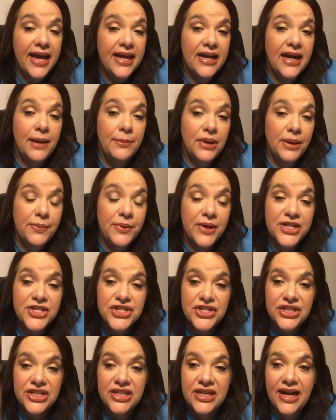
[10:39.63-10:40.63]
I had high blood
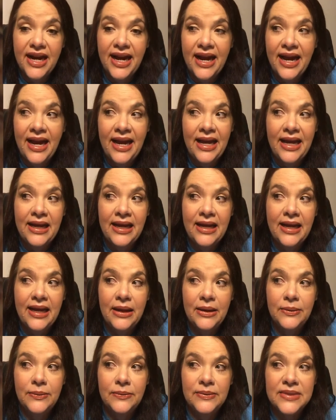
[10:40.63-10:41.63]
pressure.
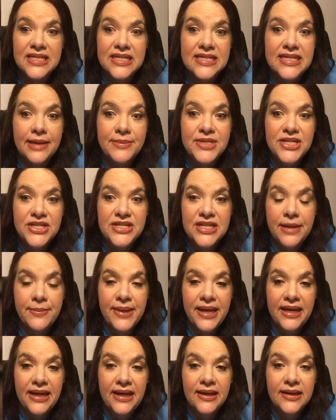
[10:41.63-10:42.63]
I was a type 2
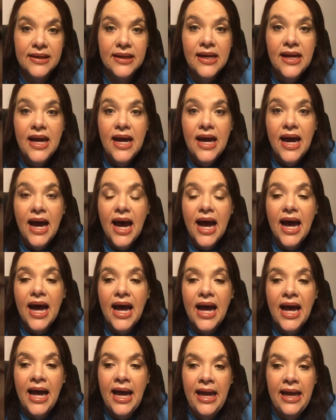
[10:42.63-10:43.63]
diabetic.
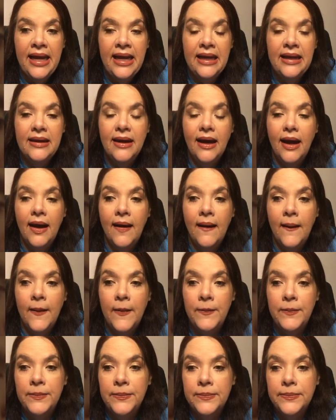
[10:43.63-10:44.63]
I
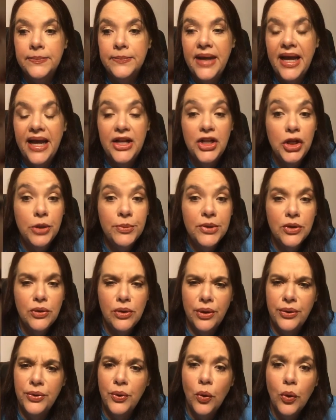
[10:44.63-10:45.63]
um, had
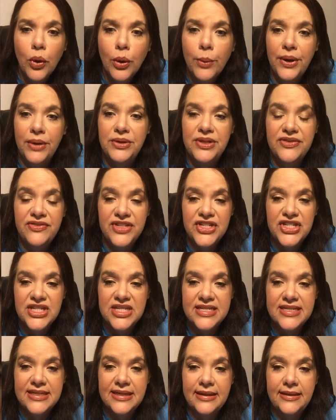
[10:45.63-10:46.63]
human growth hormone
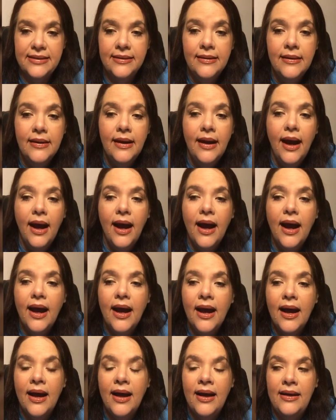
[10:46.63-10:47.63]
deficiency.
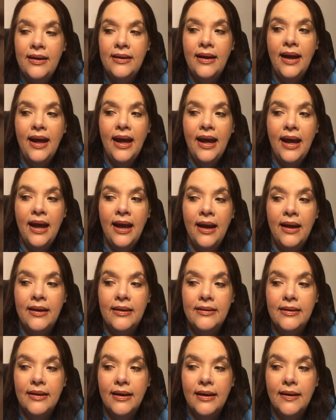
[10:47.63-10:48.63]
I
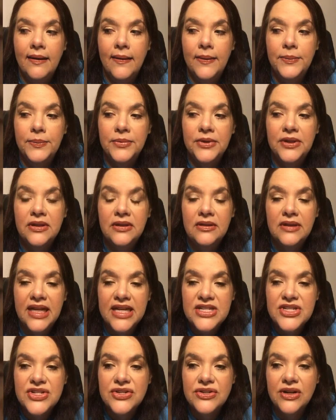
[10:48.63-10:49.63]
had um,
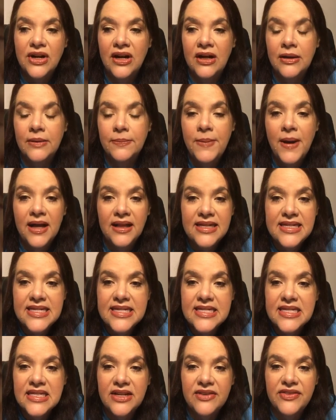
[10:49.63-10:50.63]
cholesterol,
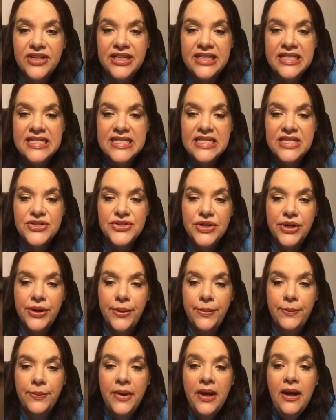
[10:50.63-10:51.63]
polycystic ovarian
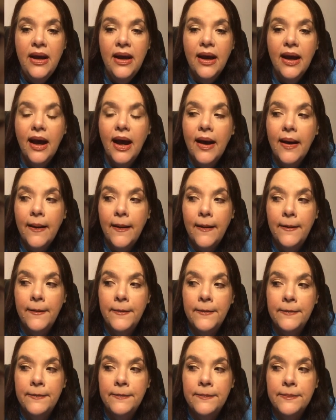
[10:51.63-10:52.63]
syndrome.
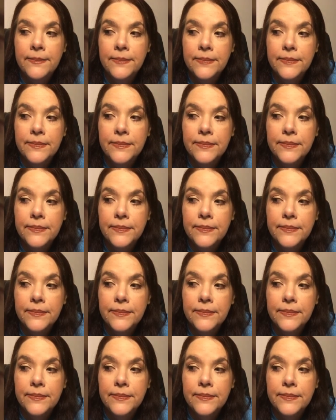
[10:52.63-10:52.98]
Um,